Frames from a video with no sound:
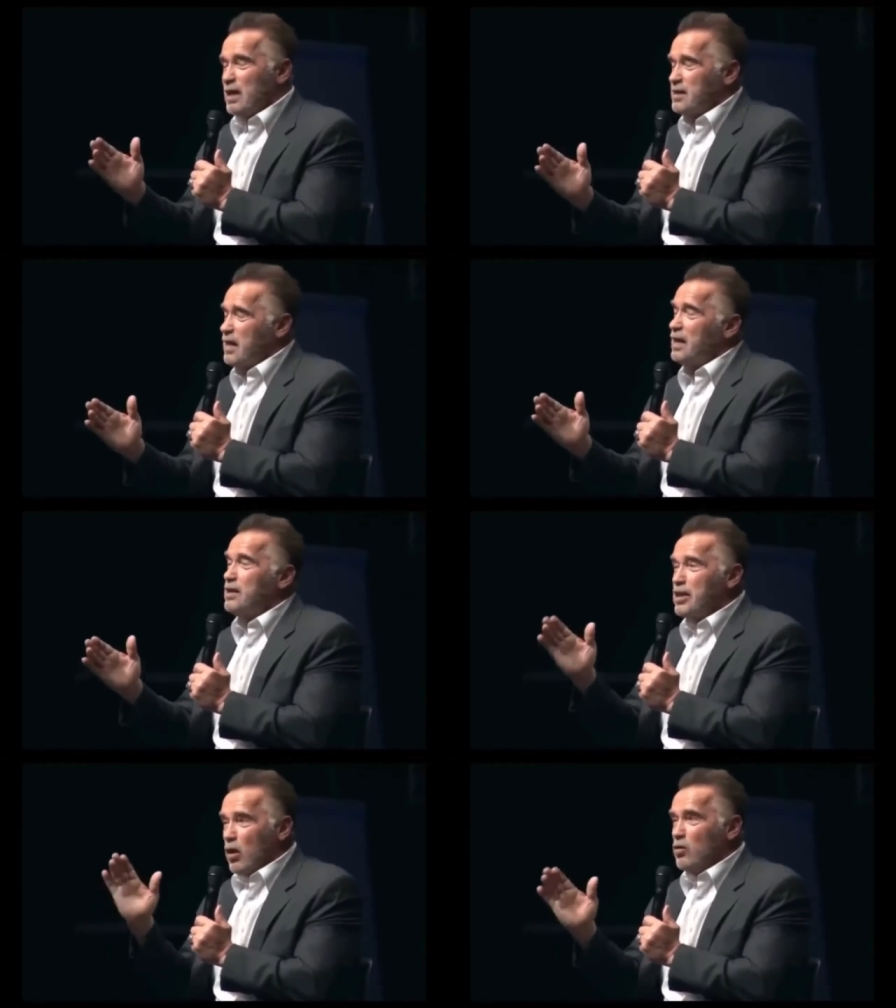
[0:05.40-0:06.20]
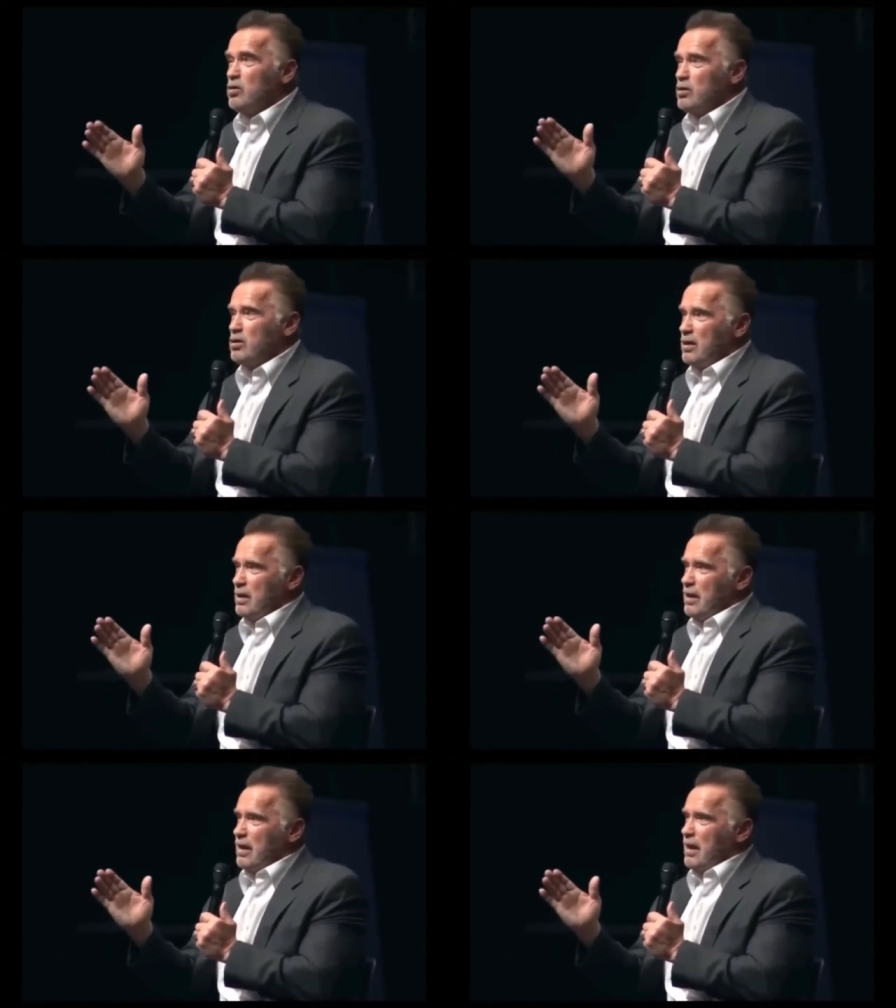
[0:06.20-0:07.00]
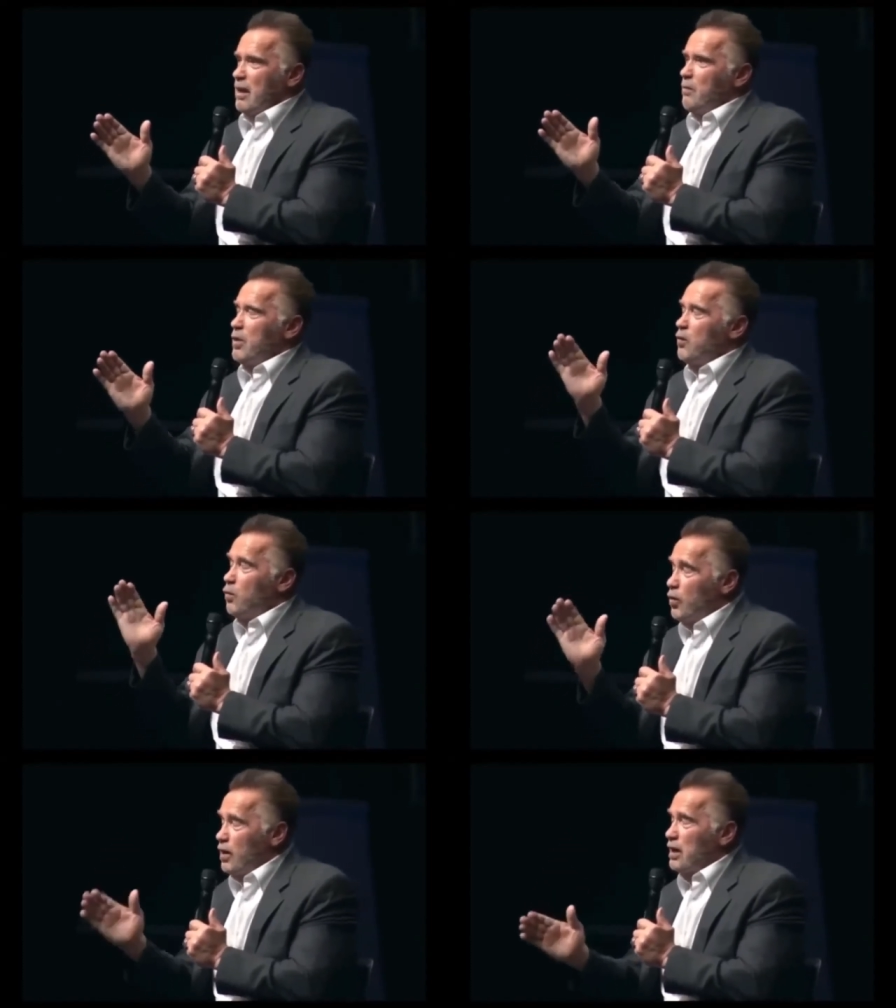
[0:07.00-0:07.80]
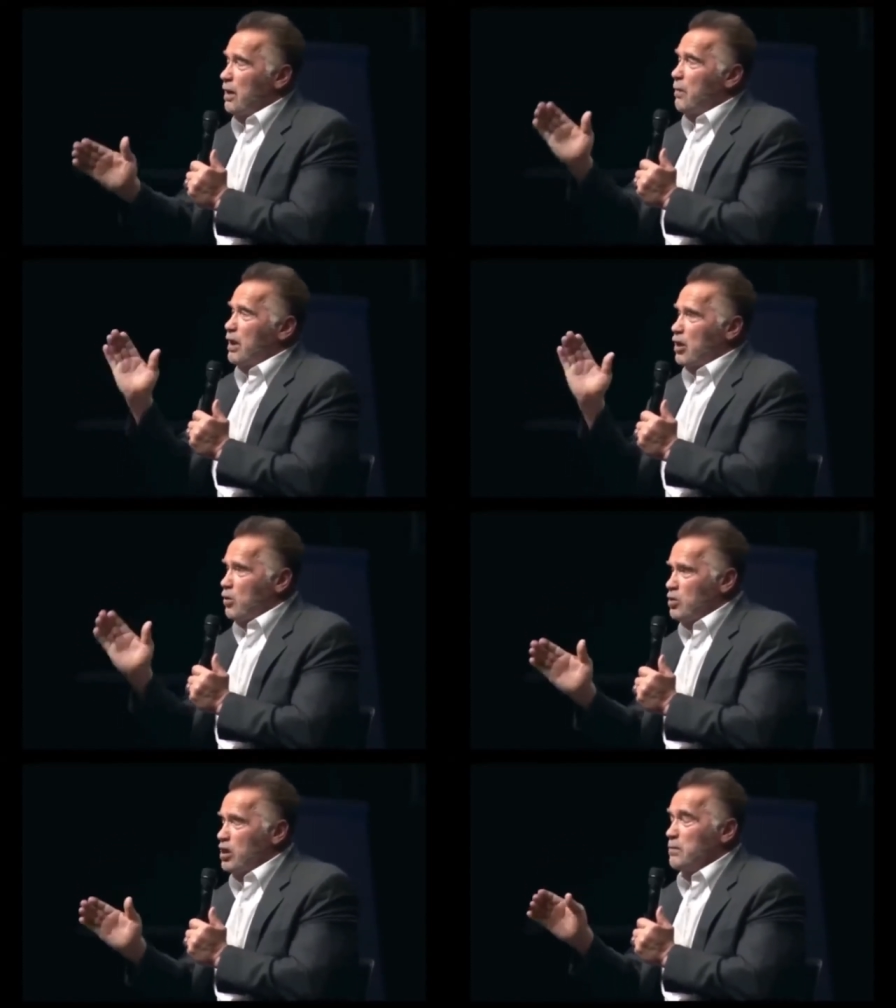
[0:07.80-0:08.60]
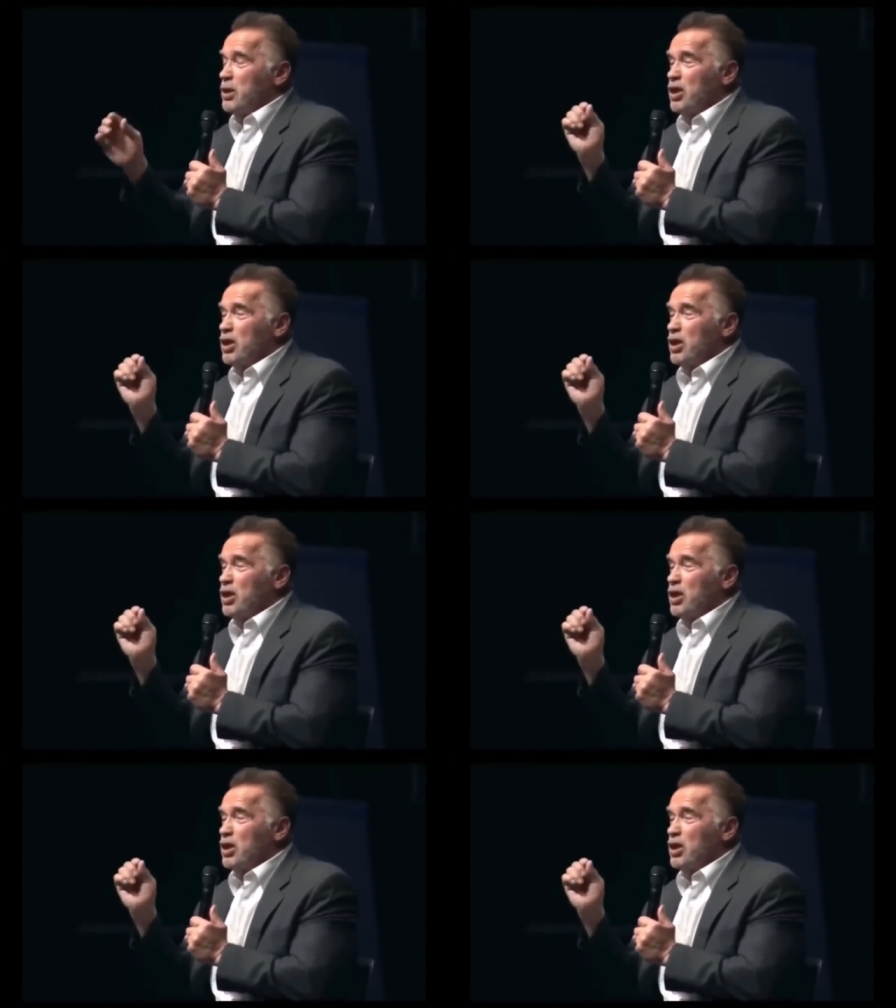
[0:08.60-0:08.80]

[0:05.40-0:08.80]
why I say, don't be worried about losing,